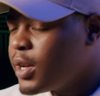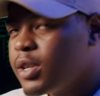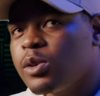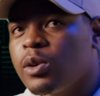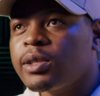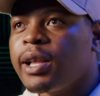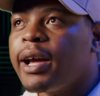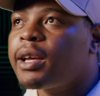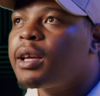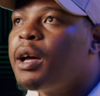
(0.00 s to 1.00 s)
So it's
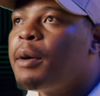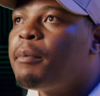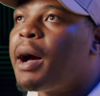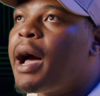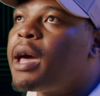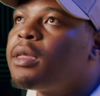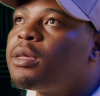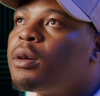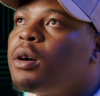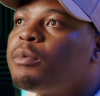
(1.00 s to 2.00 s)
like my
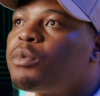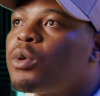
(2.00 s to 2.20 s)
thought